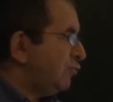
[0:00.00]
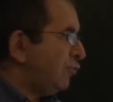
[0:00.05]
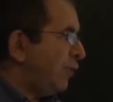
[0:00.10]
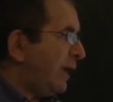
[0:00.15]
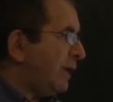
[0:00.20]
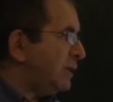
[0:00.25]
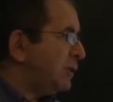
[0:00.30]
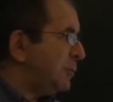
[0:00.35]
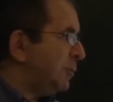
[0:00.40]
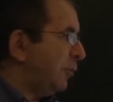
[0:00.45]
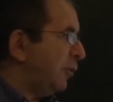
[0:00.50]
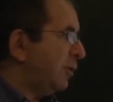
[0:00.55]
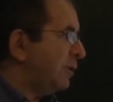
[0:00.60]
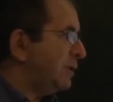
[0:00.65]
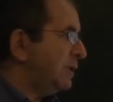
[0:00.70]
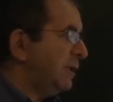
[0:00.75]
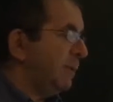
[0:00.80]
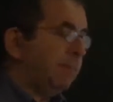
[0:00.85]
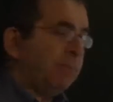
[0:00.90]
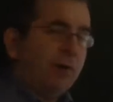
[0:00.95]

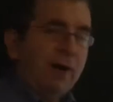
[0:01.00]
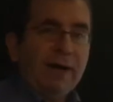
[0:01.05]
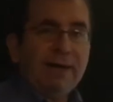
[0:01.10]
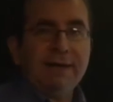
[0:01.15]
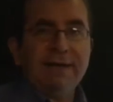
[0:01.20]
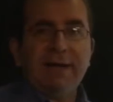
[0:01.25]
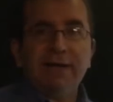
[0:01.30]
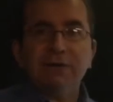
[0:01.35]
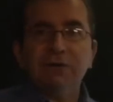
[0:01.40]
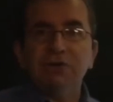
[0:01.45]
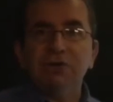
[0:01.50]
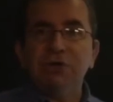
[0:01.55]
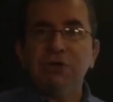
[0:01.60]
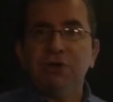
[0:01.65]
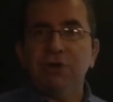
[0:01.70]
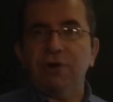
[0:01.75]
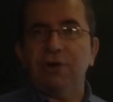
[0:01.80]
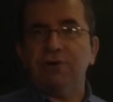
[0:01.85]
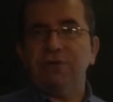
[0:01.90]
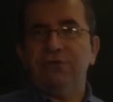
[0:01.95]
transport the product to
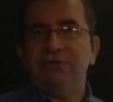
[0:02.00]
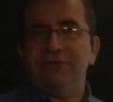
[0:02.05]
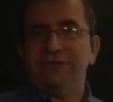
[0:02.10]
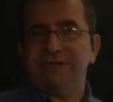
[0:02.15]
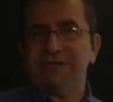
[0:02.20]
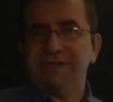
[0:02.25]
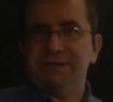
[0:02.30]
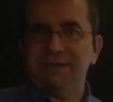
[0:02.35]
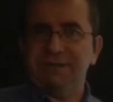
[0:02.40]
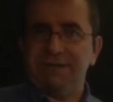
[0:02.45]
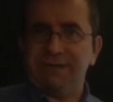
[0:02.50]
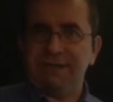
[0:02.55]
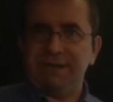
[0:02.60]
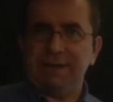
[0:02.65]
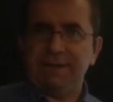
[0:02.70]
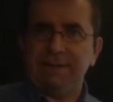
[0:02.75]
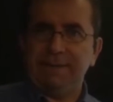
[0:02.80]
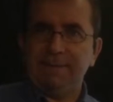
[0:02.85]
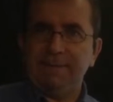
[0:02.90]
your facility.